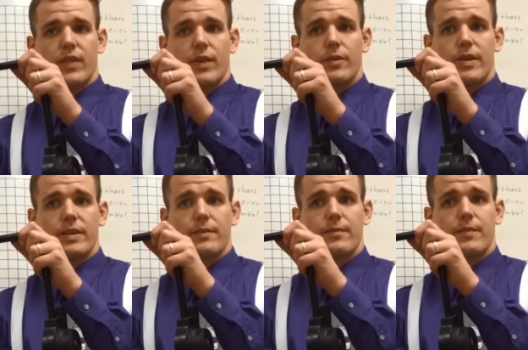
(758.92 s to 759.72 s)
All right.
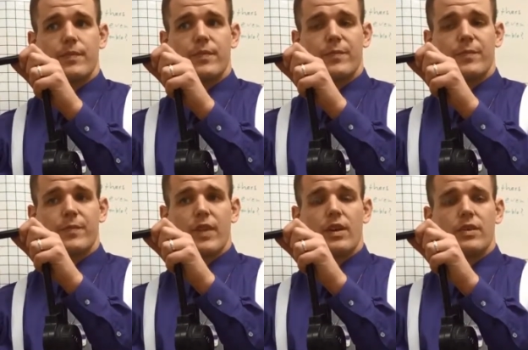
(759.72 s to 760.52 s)

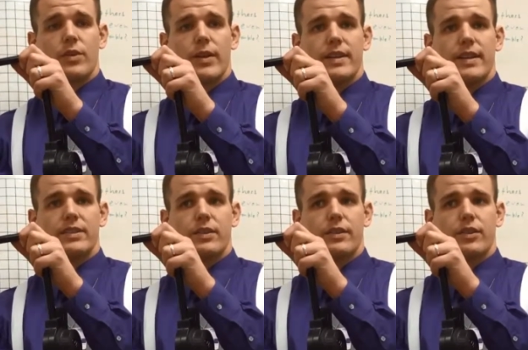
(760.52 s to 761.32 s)
Go ahead and get
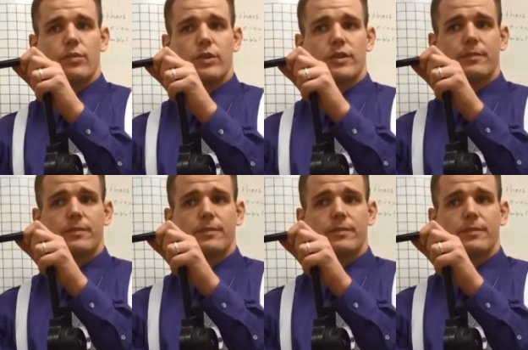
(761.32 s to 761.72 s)
started on your homework.